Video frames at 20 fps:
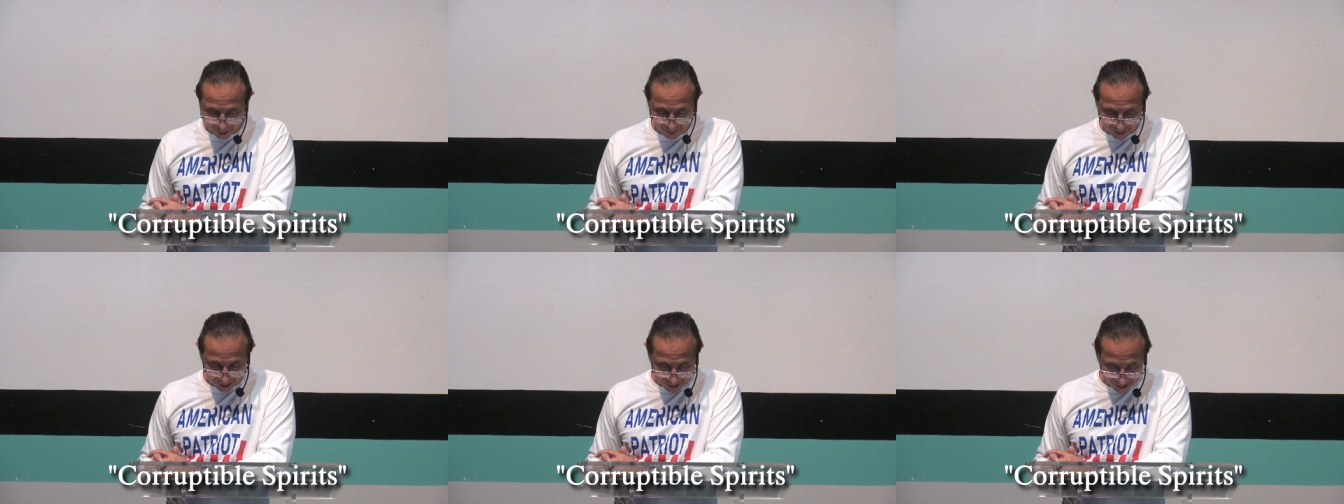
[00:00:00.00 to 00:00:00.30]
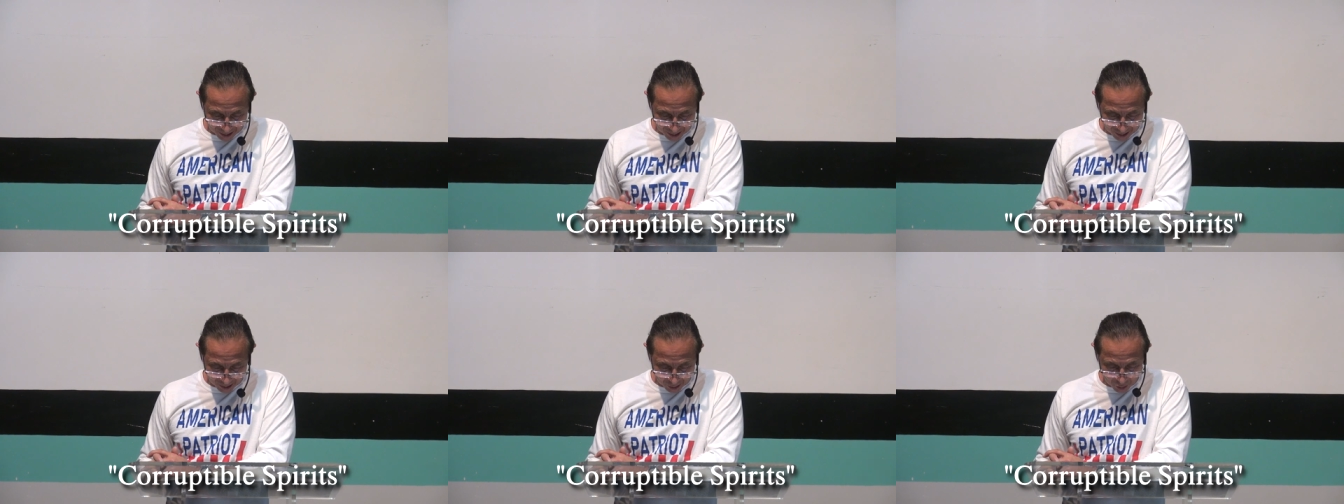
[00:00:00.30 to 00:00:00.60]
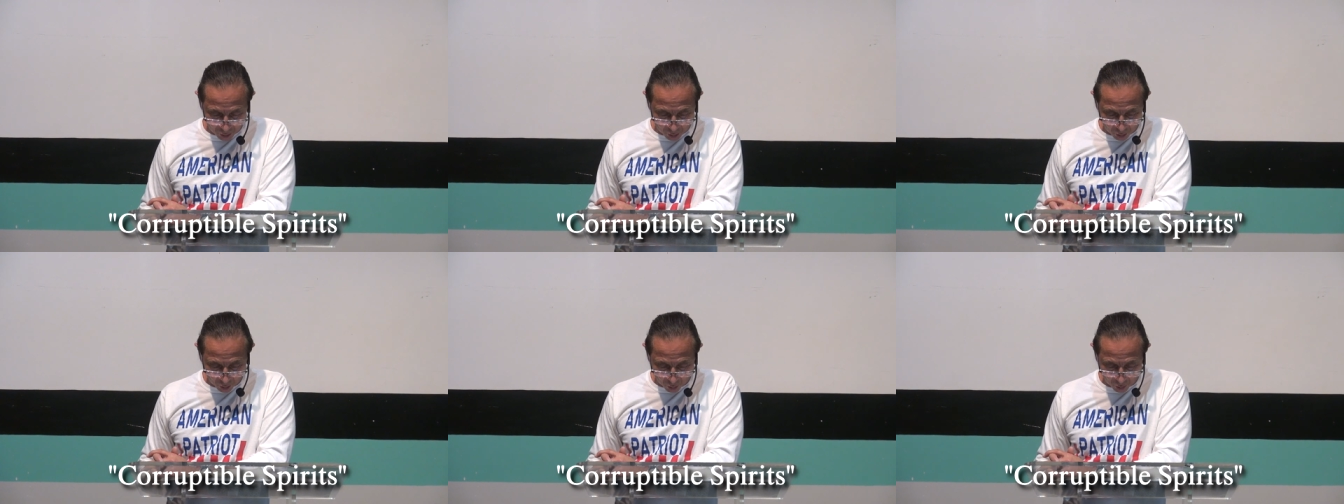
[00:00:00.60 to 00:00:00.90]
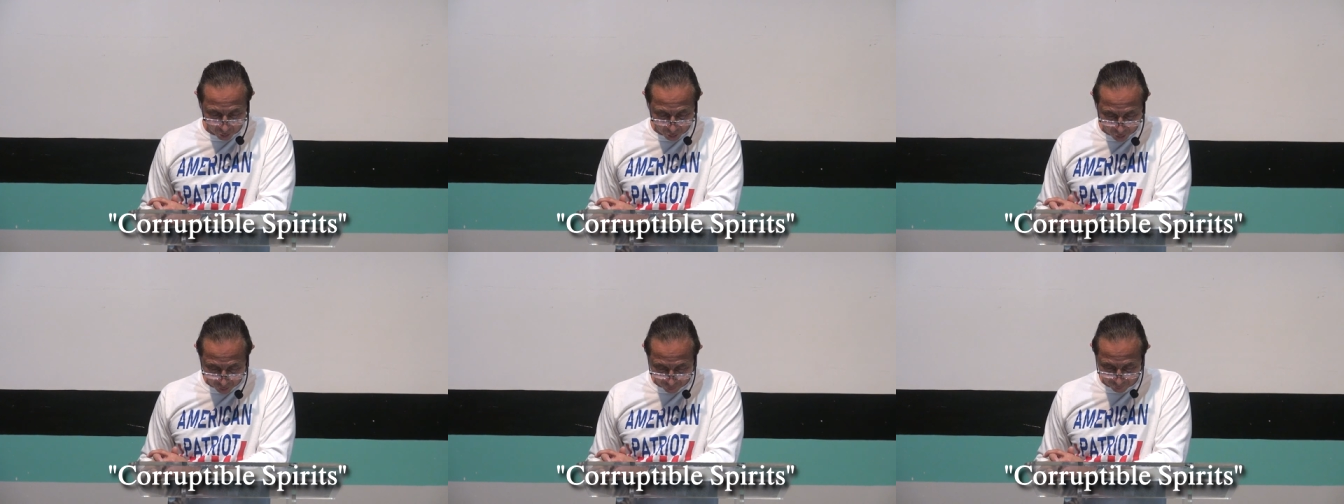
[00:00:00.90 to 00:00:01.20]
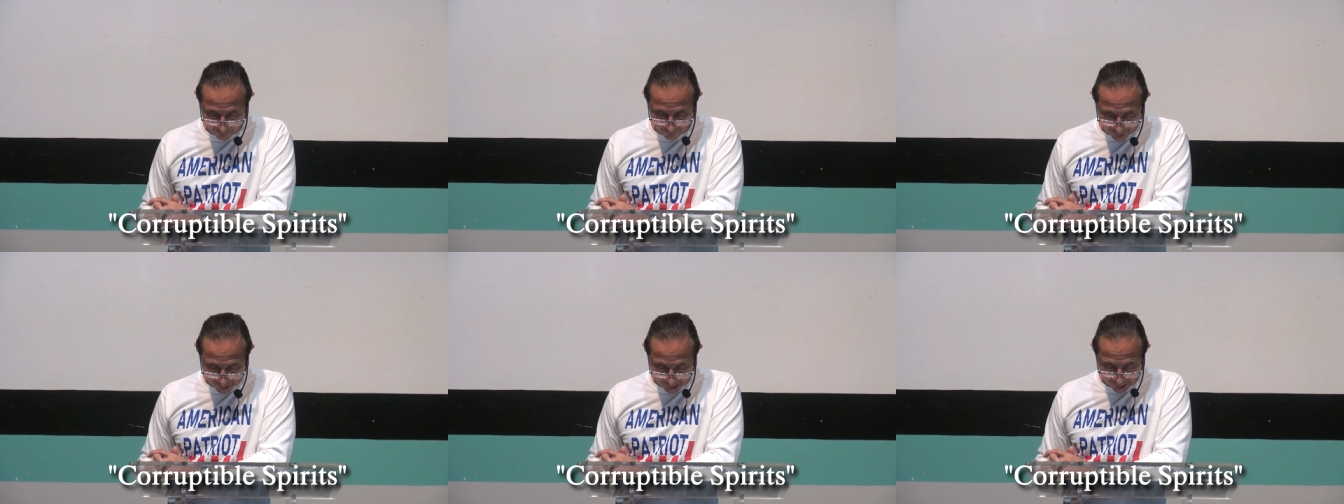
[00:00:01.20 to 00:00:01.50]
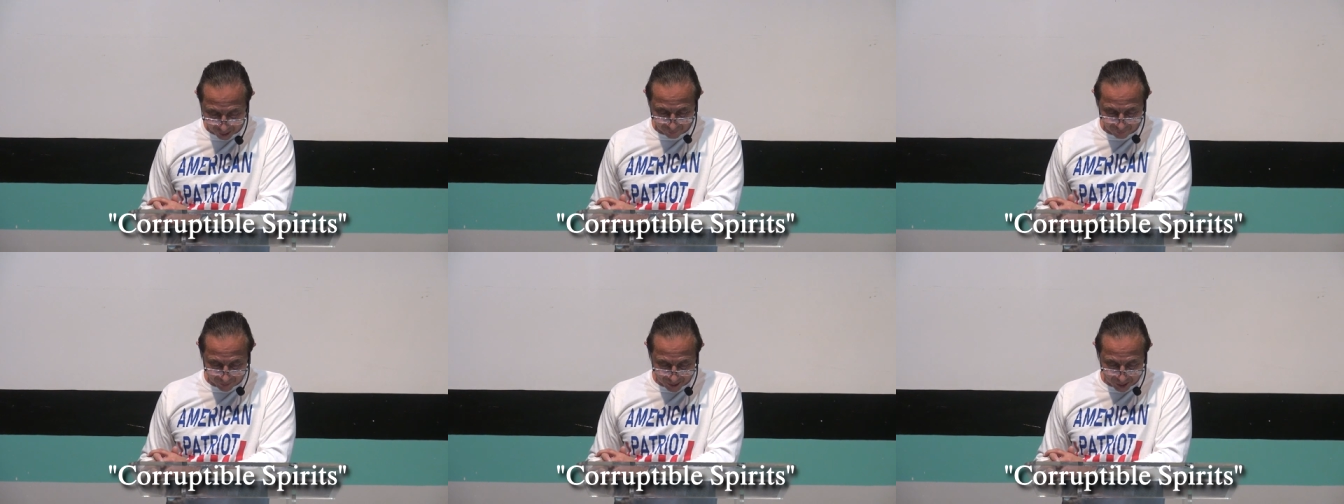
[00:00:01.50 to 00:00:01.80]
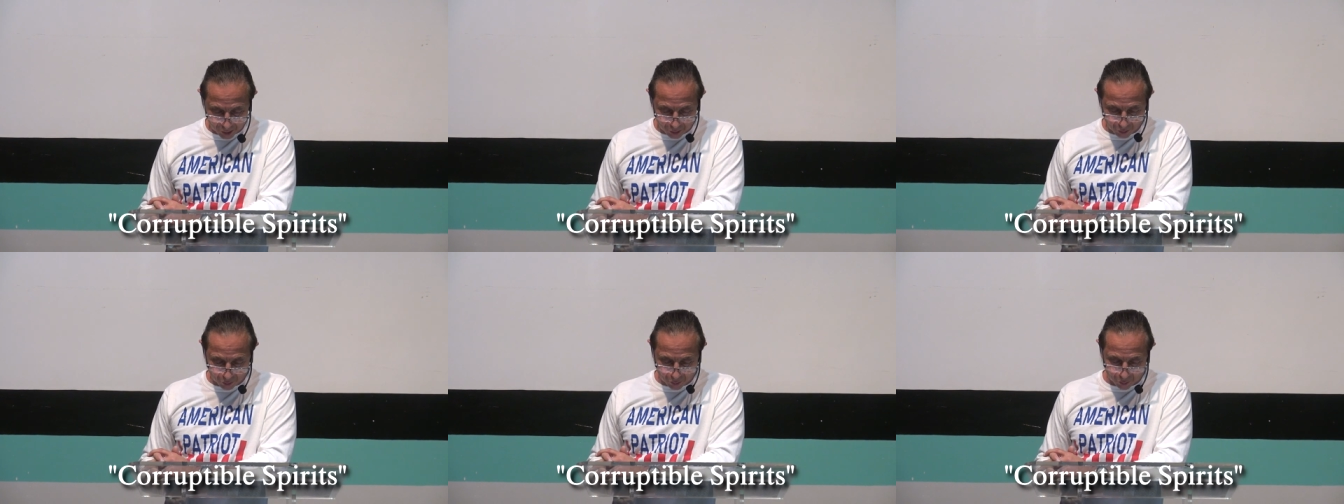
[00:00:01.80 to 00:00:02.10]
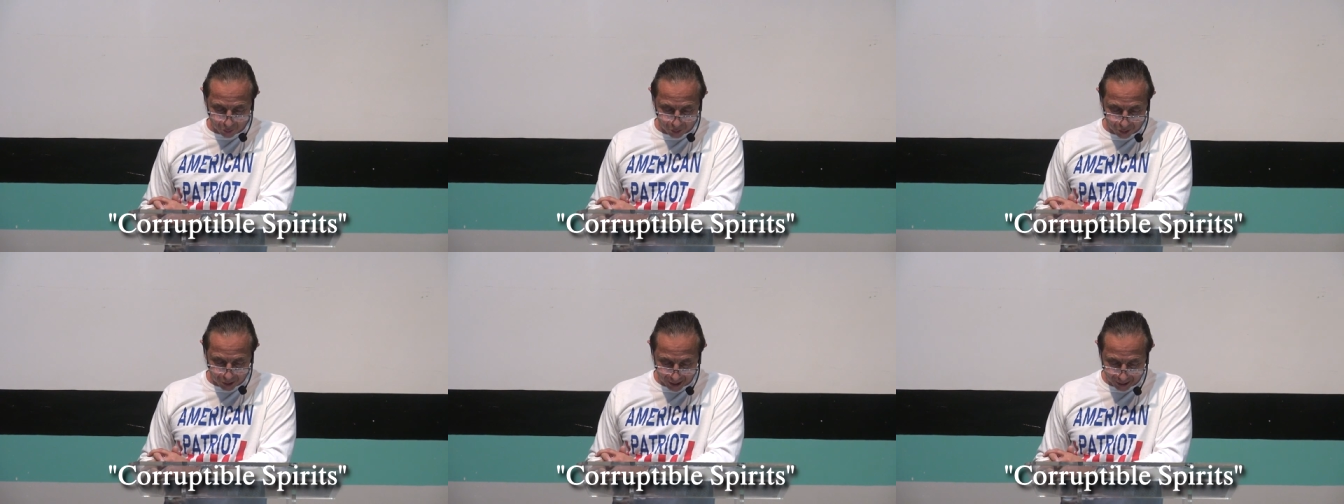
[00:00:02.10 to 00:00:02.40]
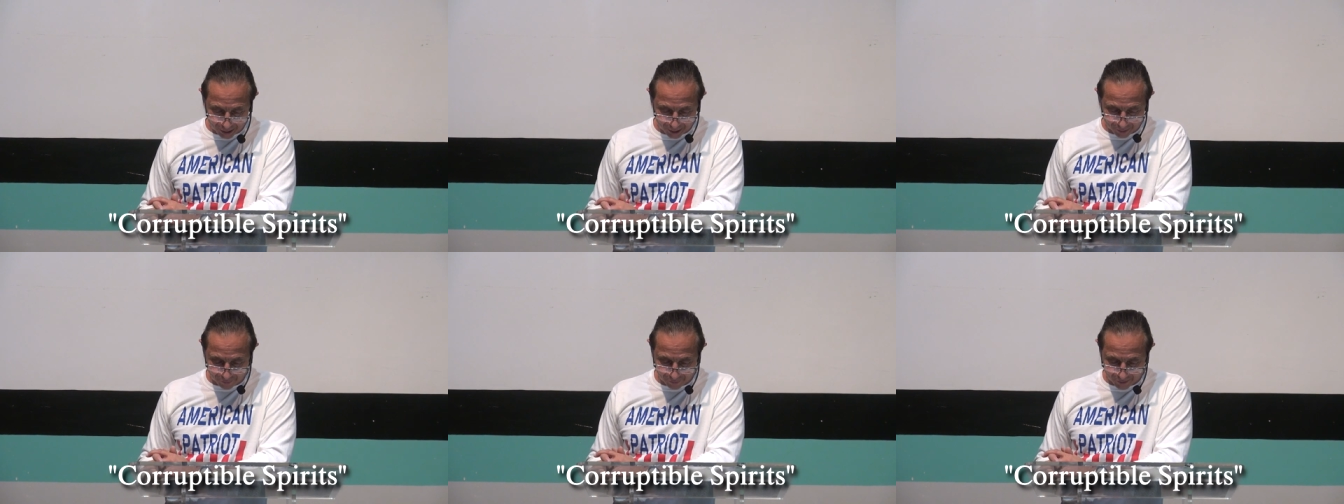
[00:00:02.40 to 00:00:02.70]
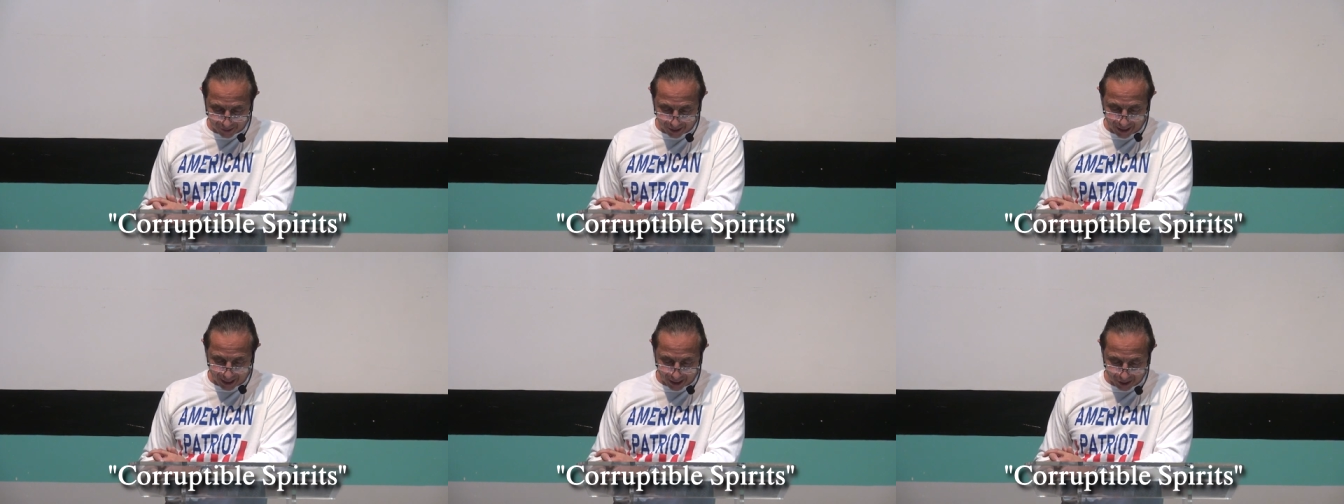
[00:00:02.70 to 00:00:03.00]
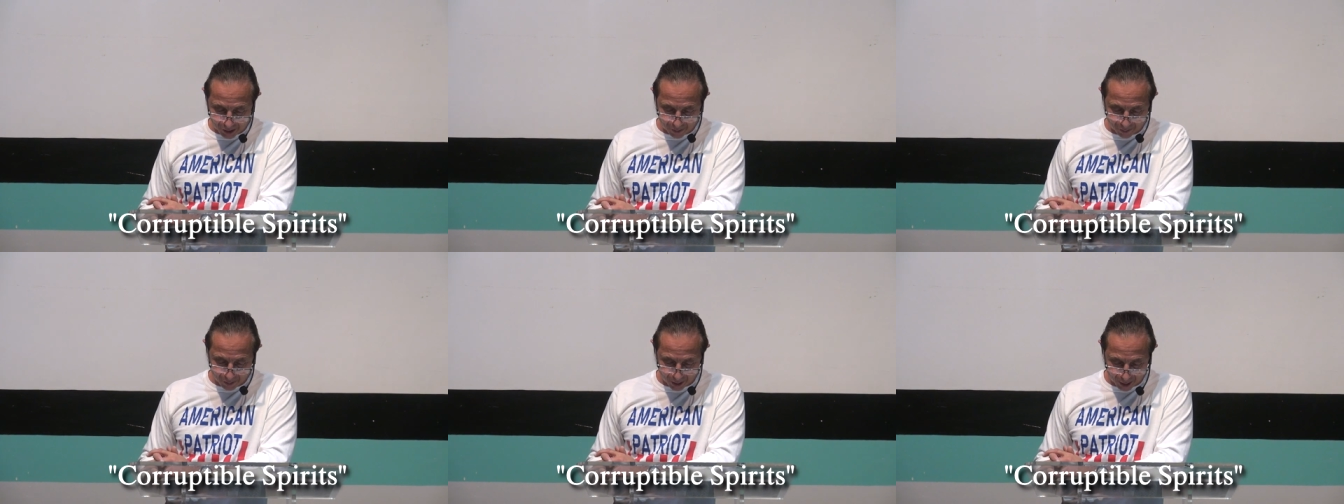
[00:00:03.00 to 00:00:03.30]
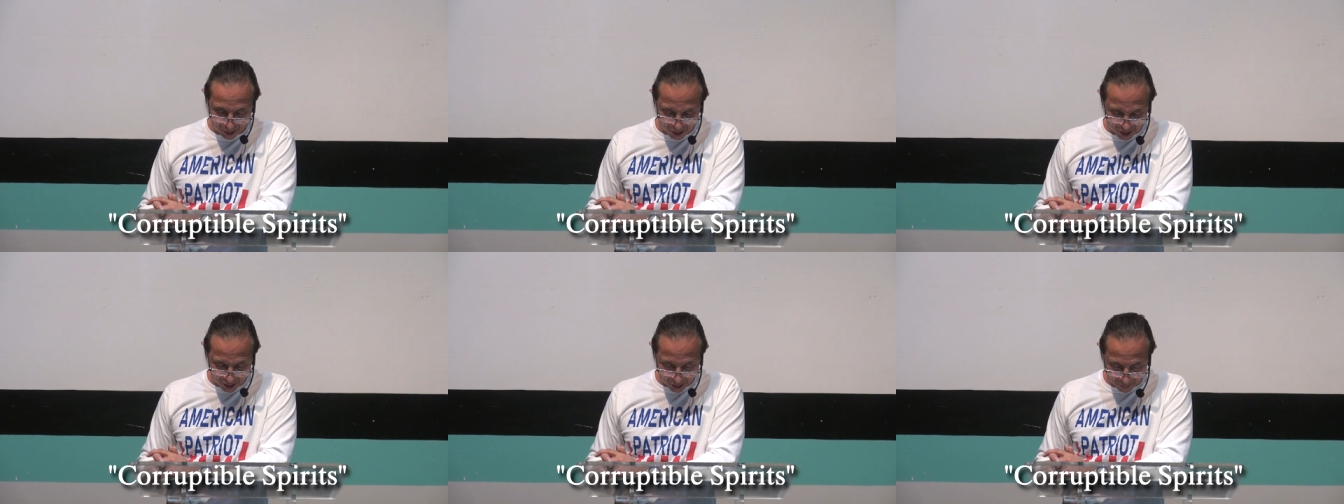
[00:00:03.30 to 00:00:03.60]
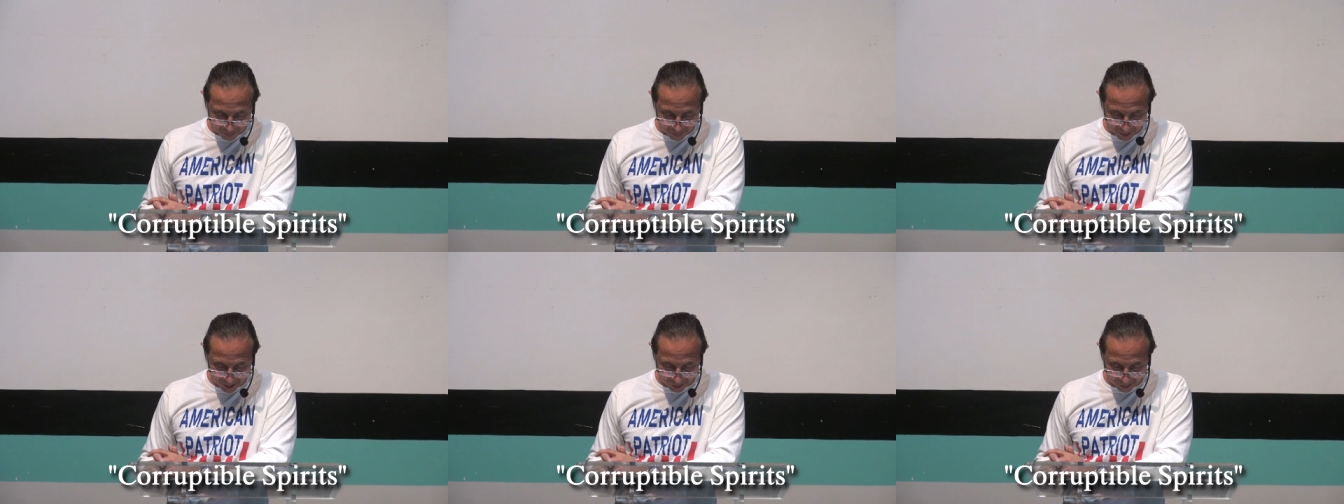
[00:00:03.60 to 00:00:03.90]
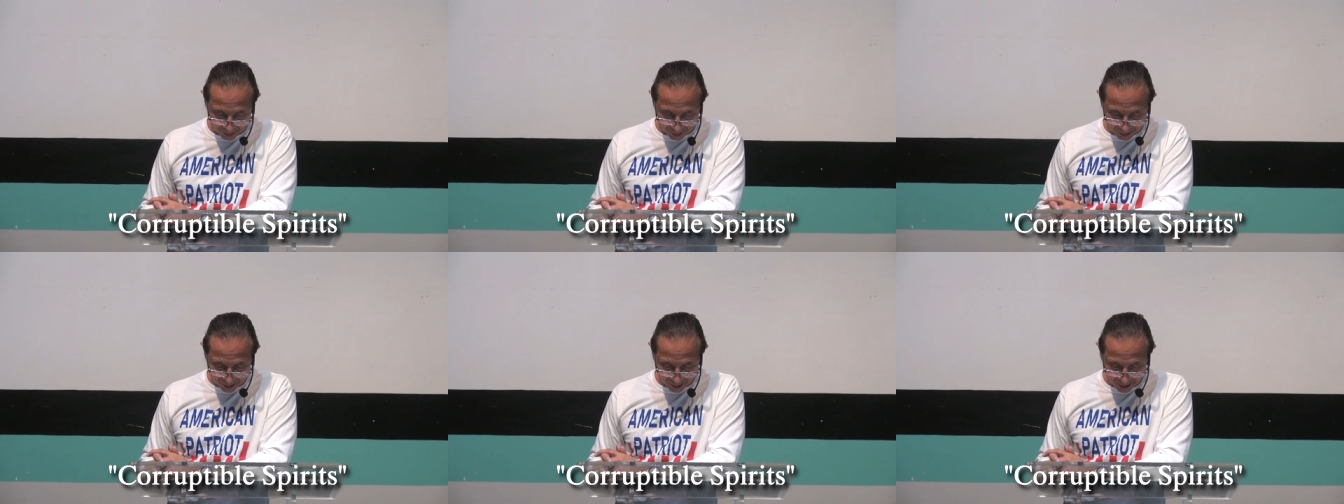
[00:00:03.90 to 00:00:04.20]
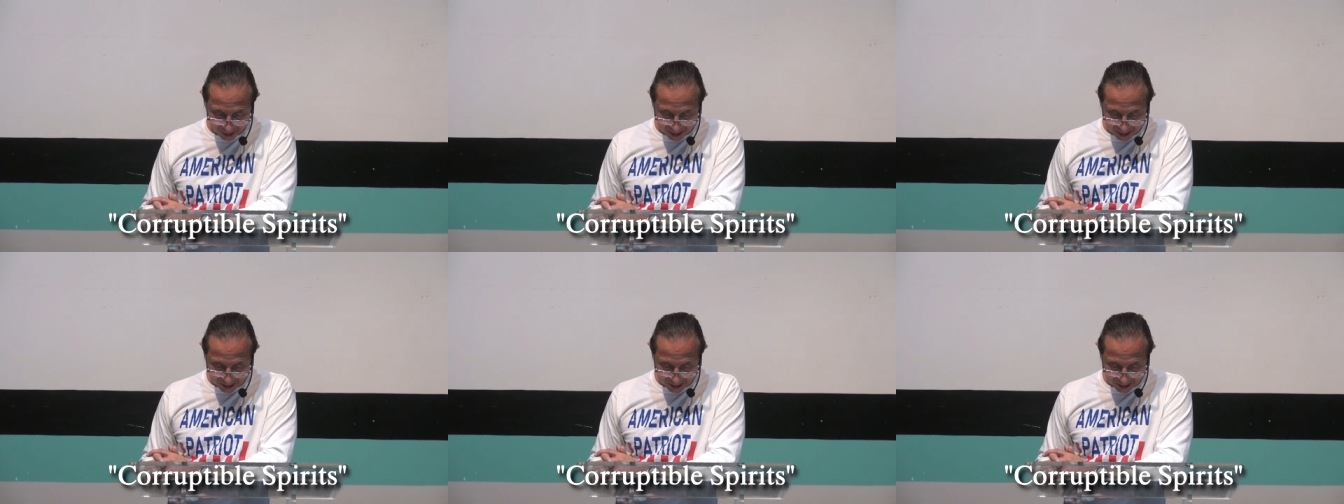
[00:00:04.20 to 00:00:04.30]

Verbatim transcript: beginning chose you for salvation through sanctification by the Spirit